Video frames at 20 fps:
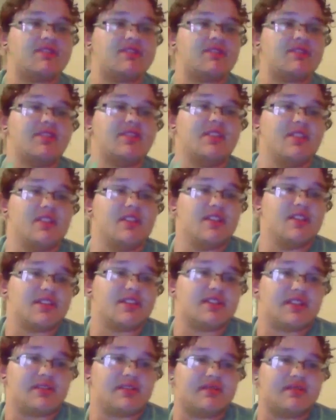So
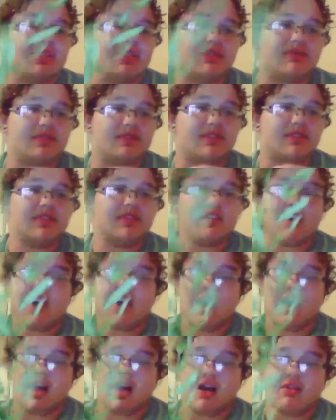that was lovely.
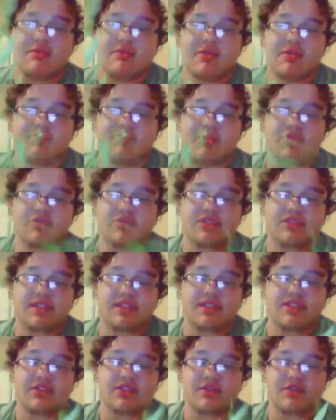It mostly
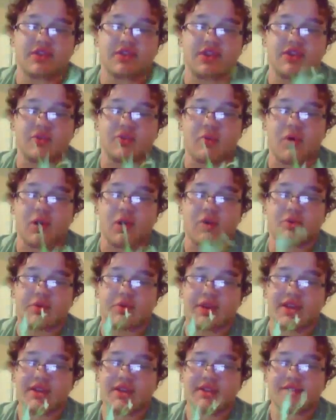takes over near
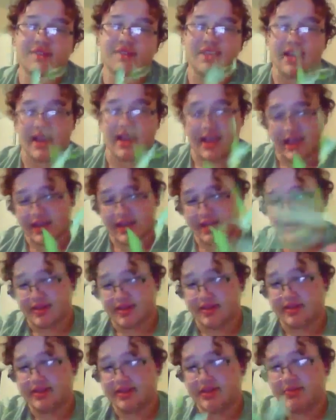waterways, and
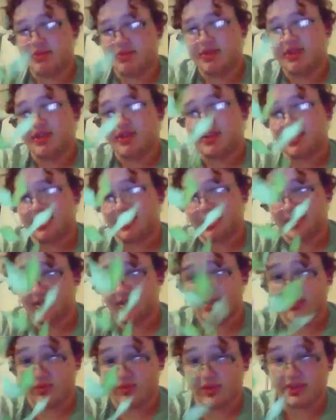typically this
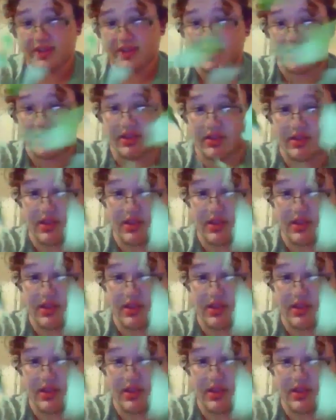is what it's going to look